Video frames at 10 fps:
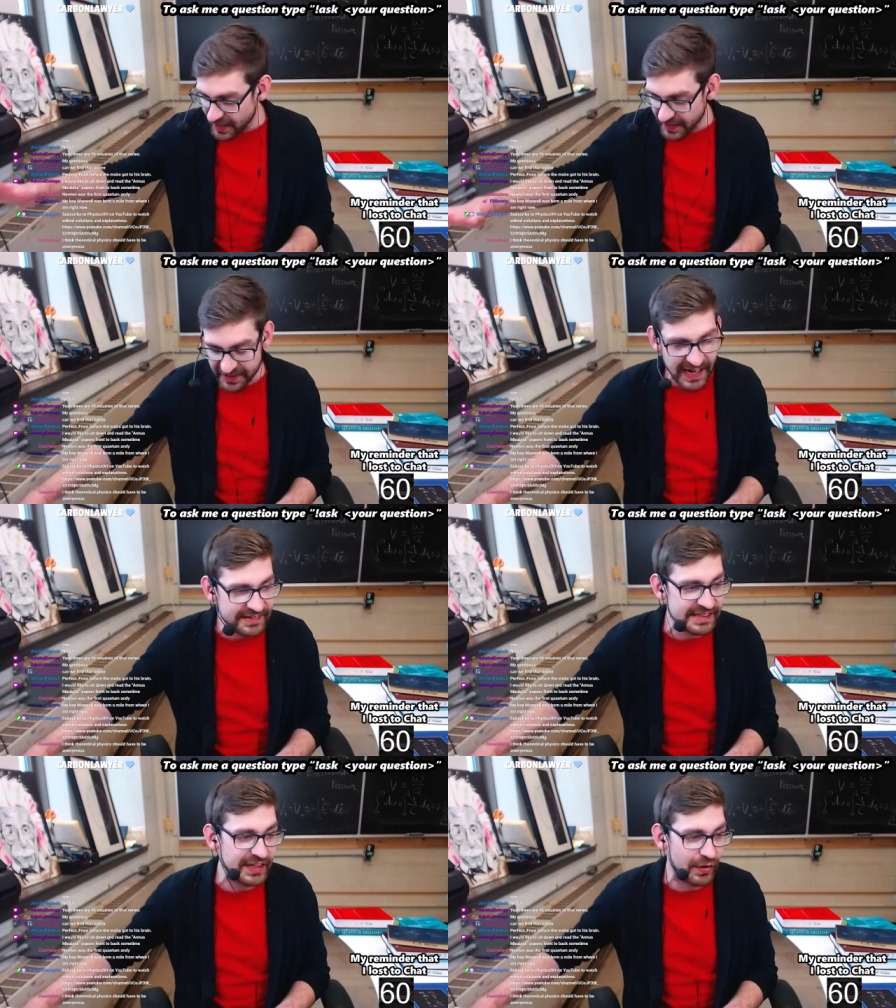
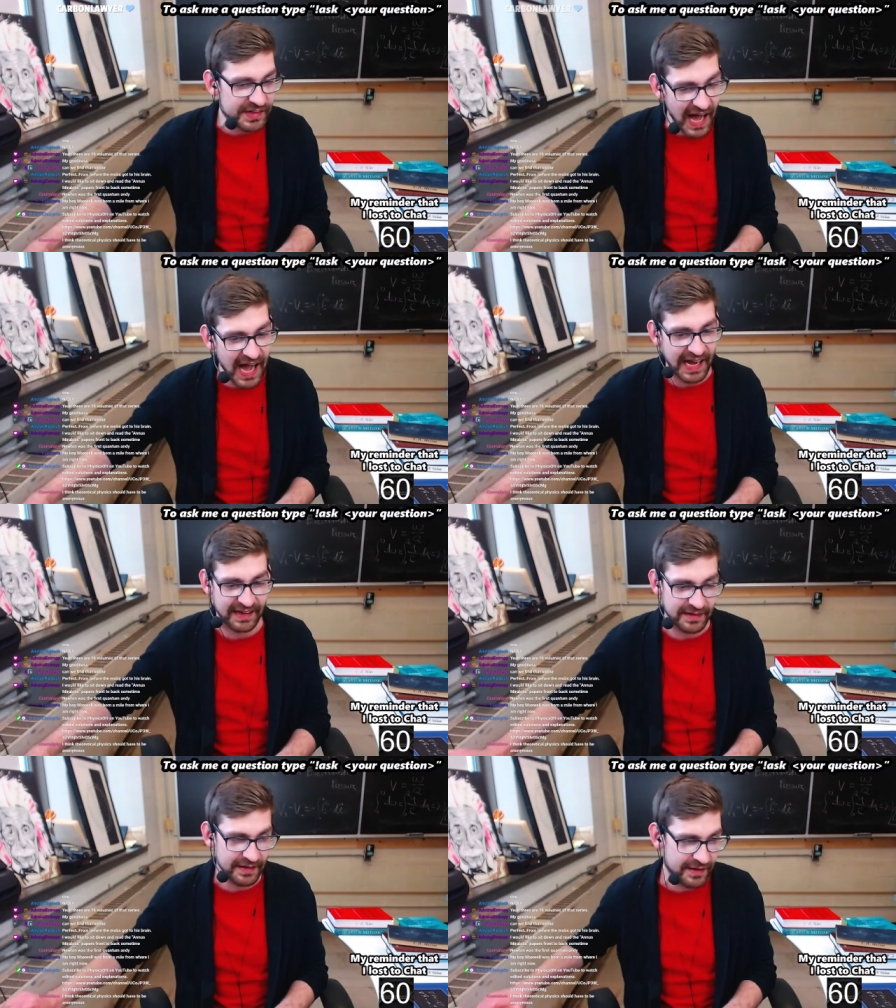
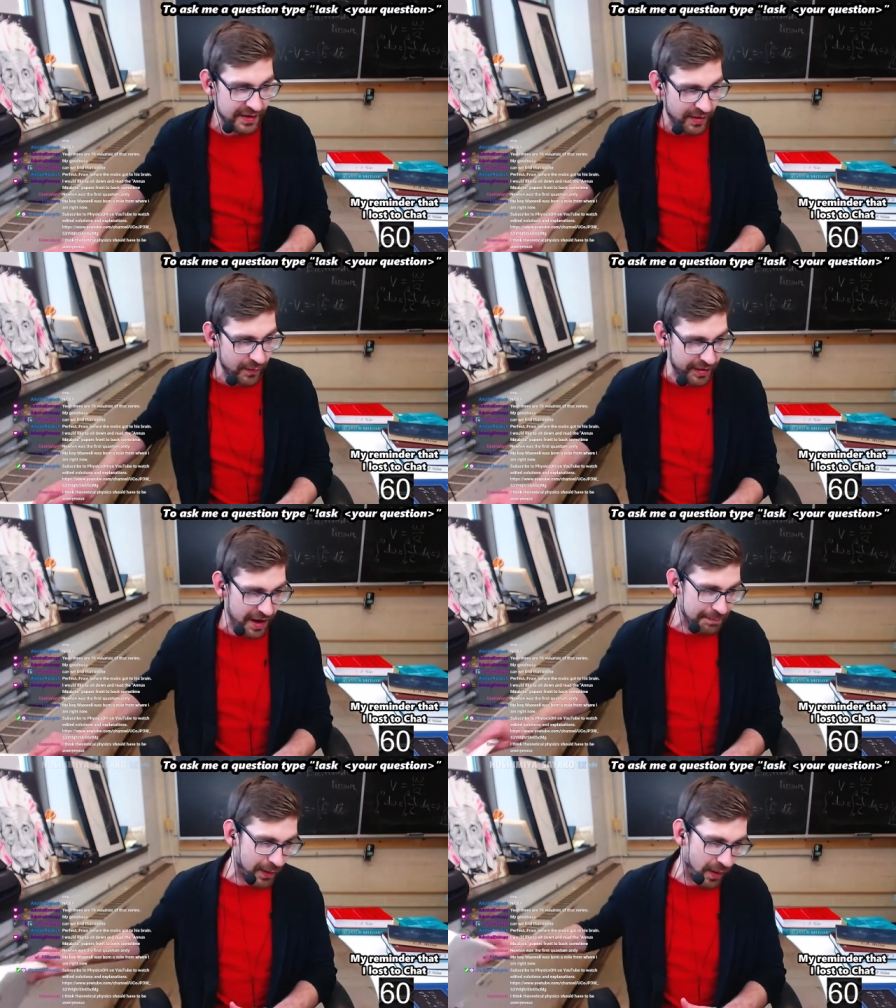1909 when
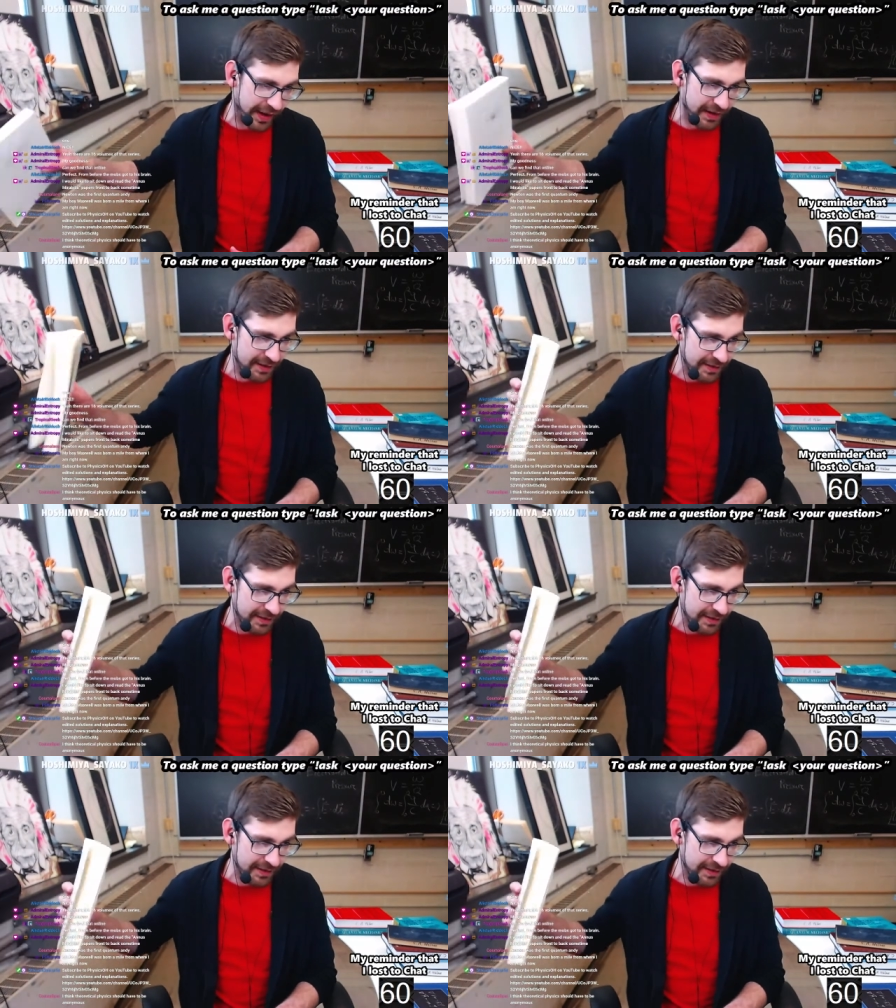our boy,